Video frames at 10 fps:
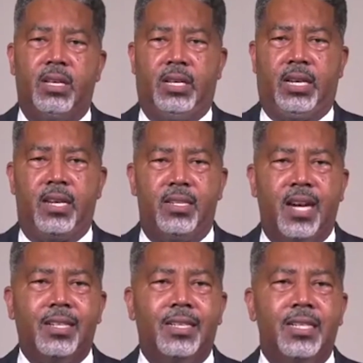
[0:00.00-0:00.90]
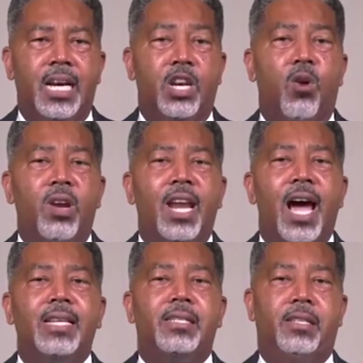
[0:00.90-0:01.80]
conducted an
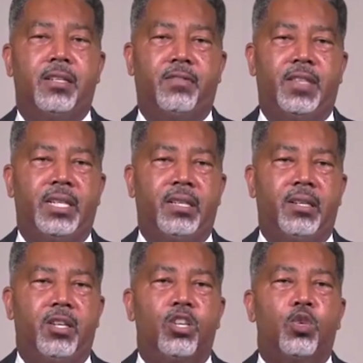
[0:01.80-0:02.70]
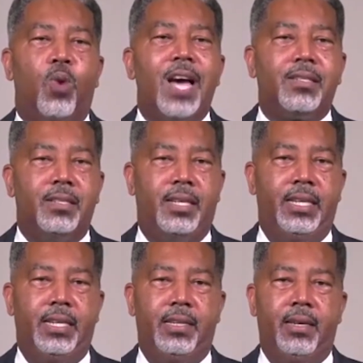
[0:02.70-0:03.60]
online survey to
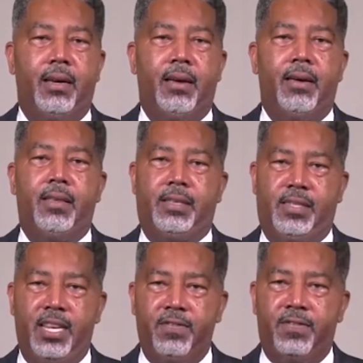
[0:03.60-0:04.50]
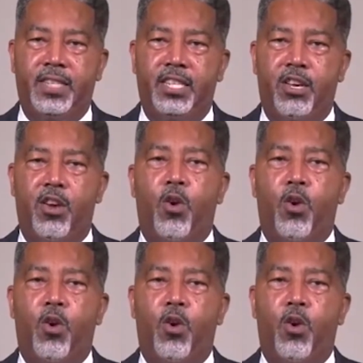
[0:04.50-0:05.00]
ascertain the safety,